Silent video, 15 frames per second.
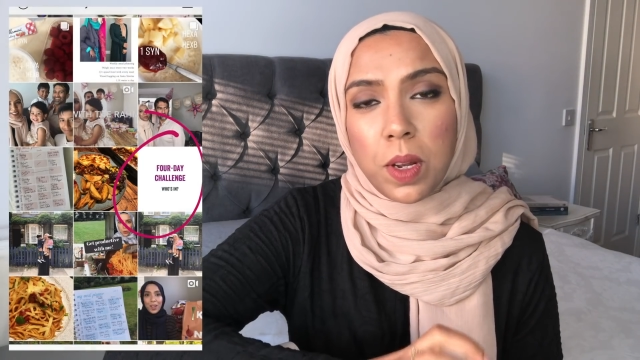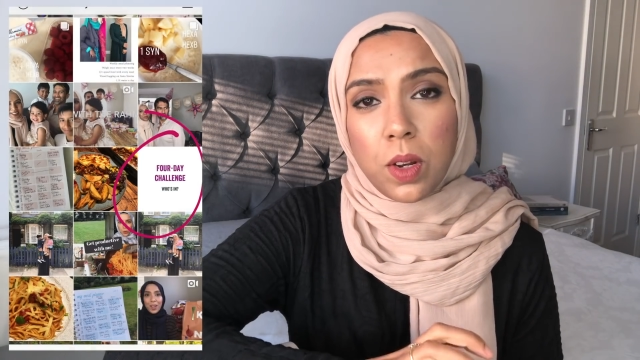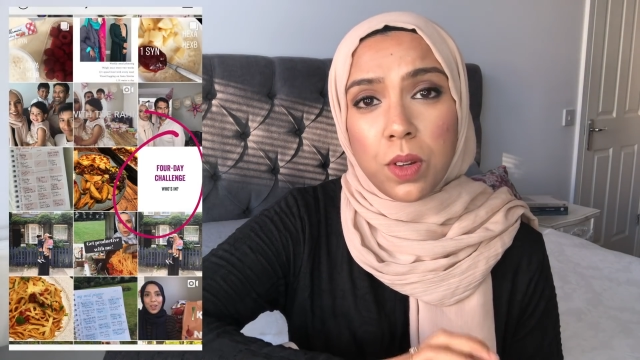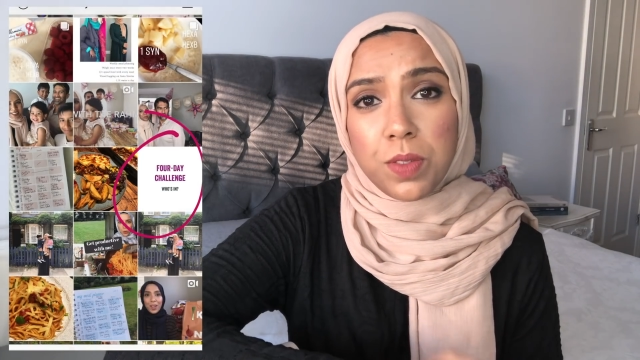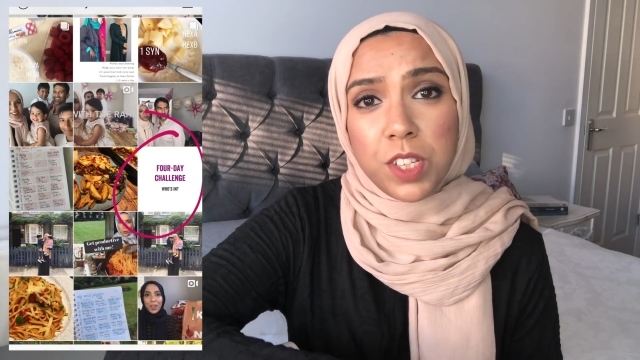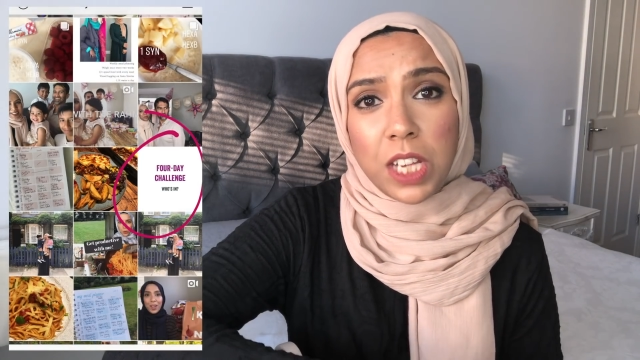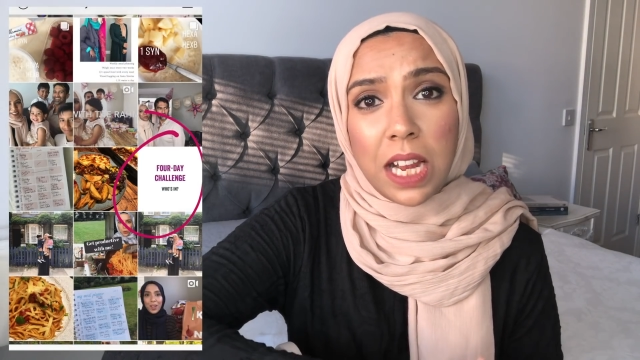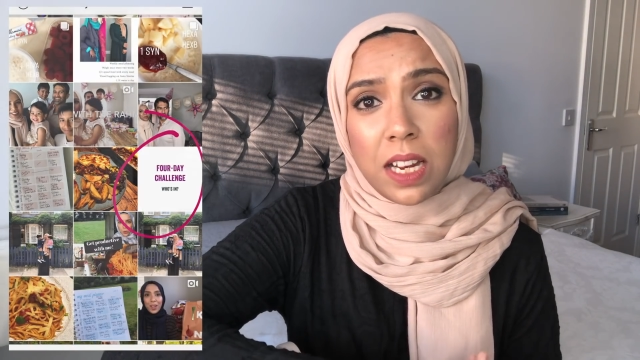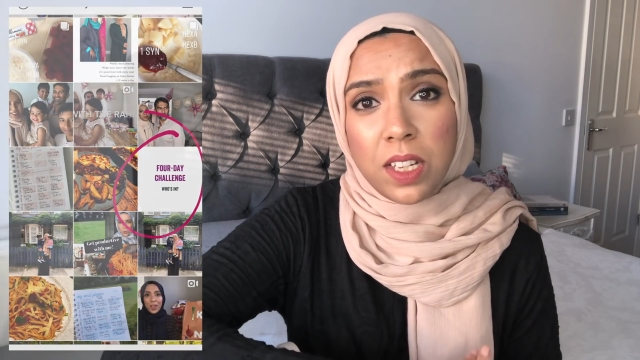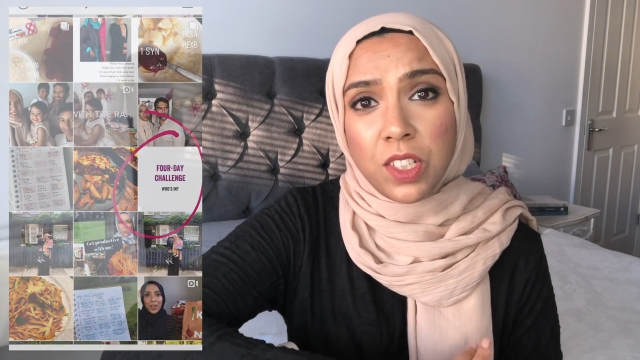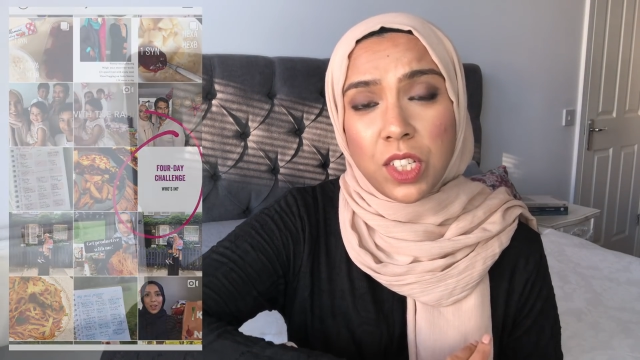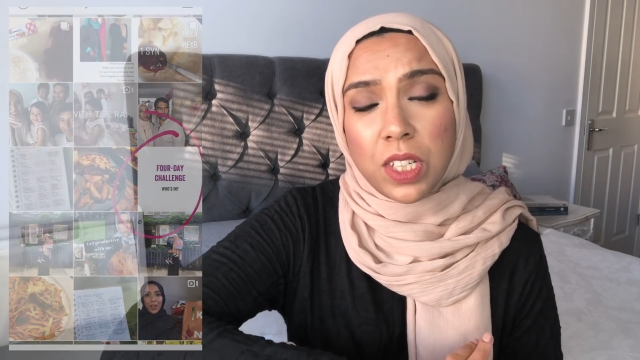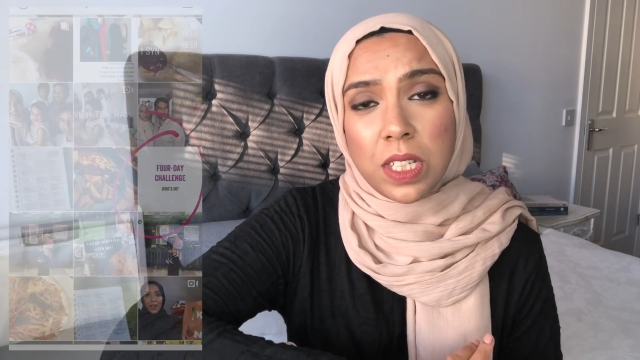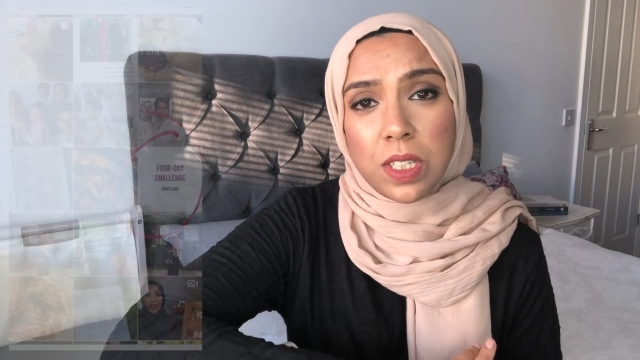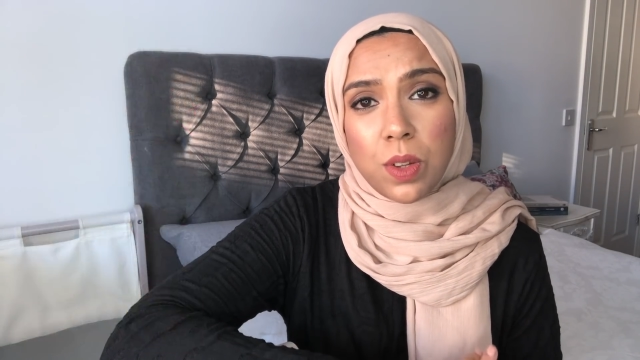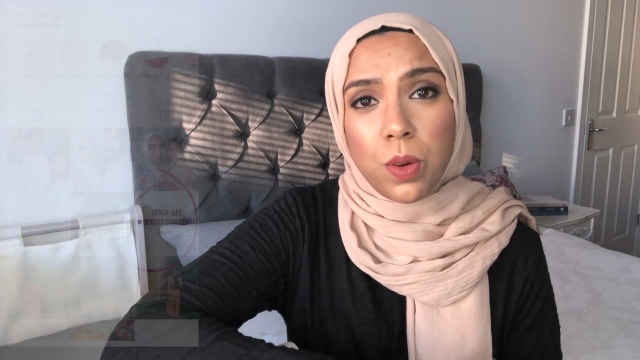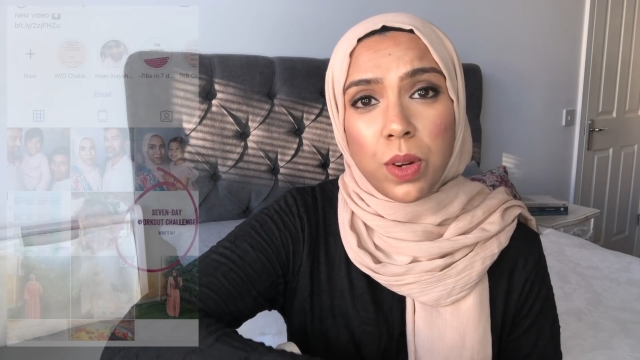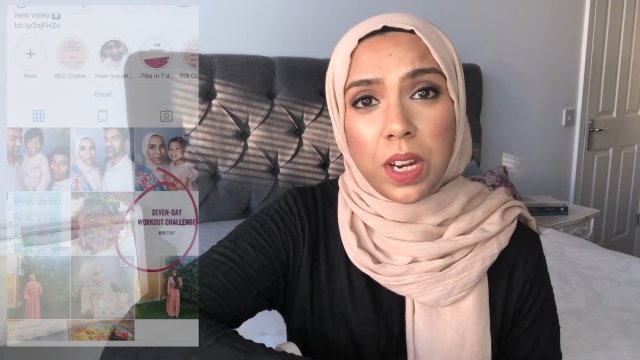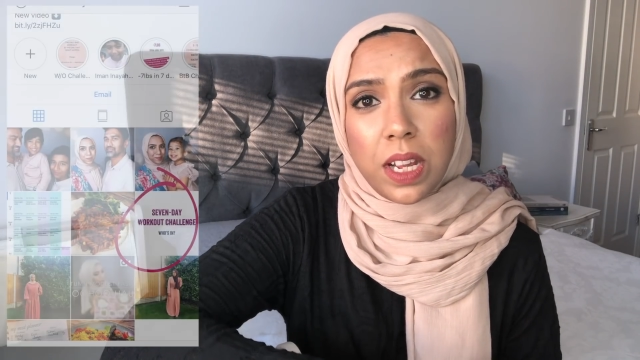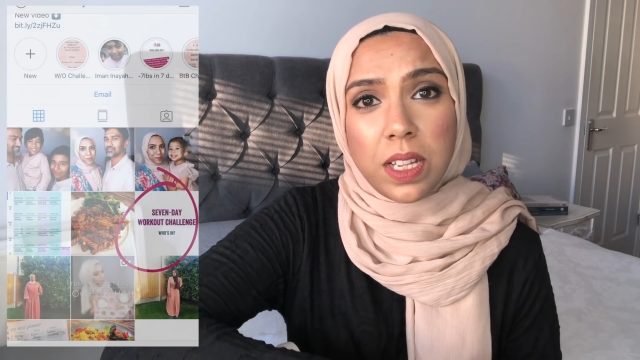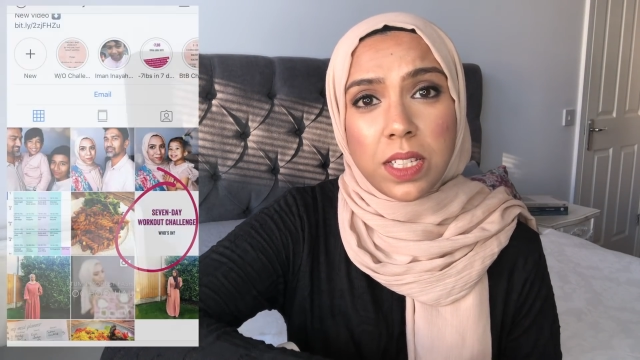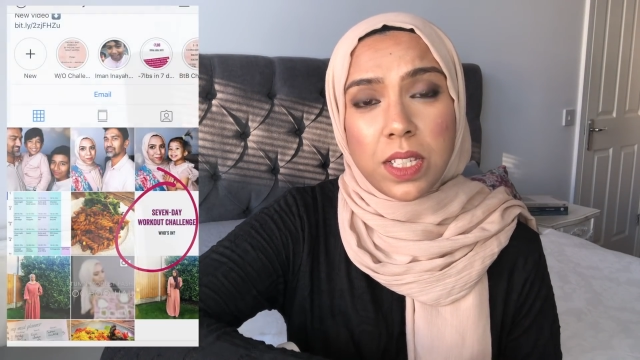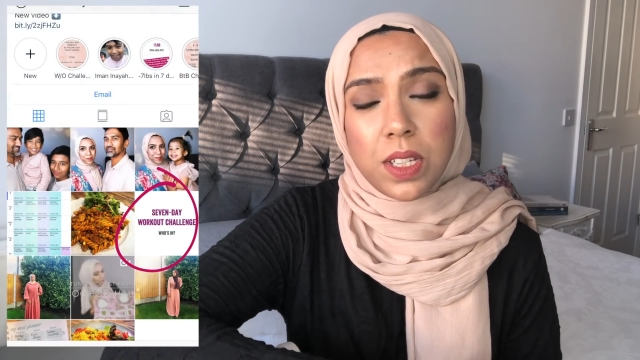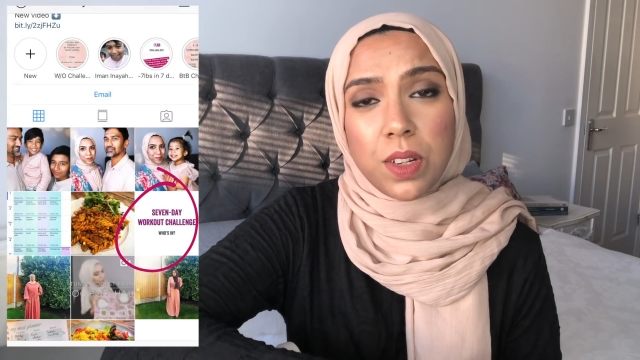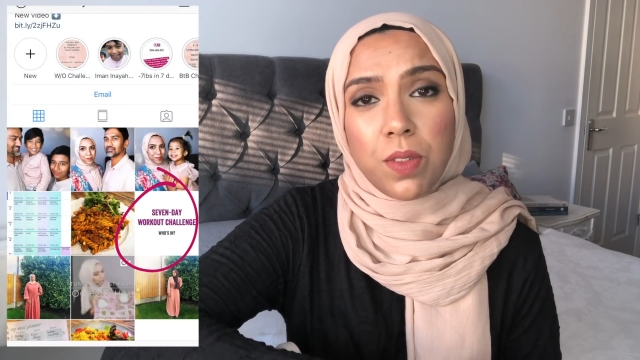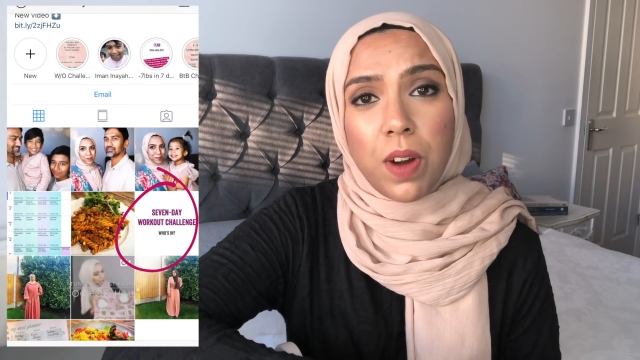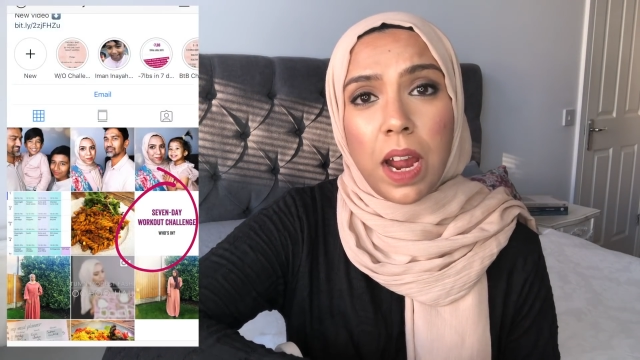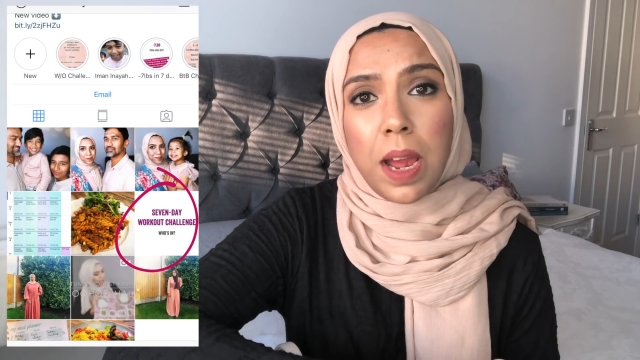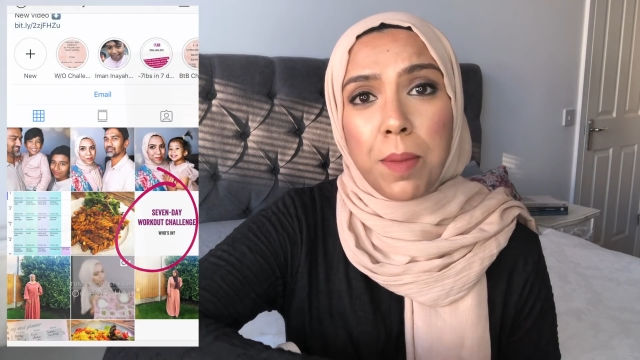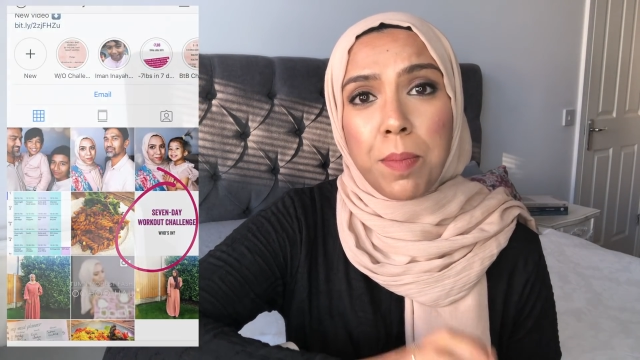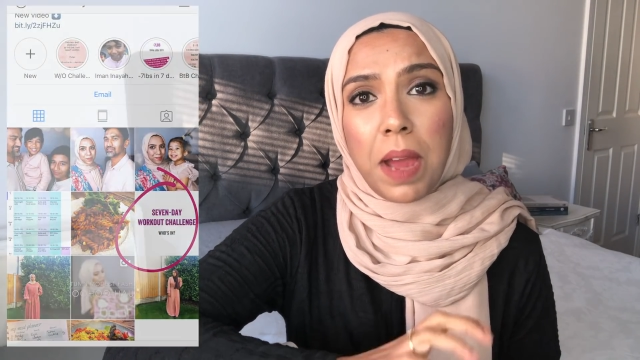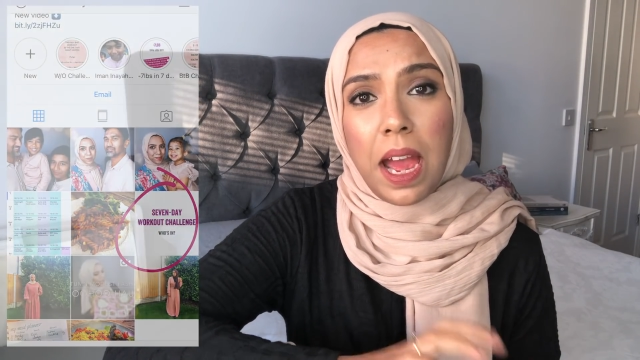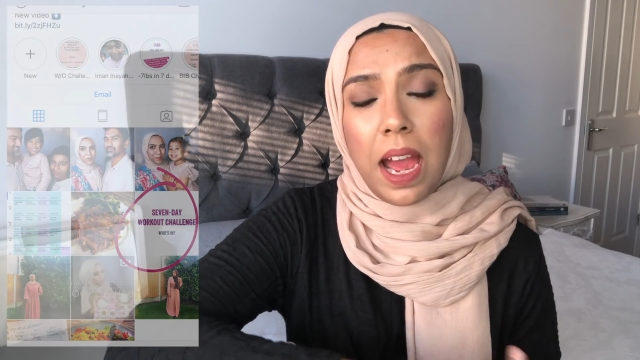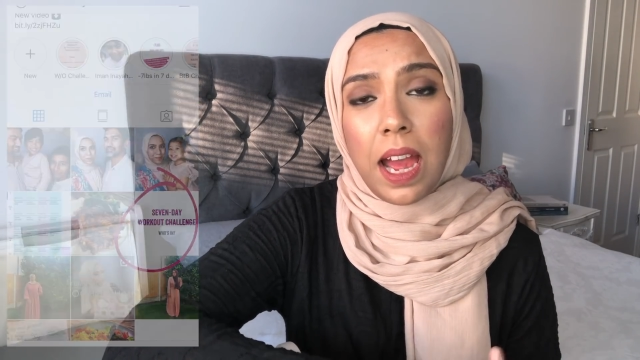a lot of challenges on Instagram,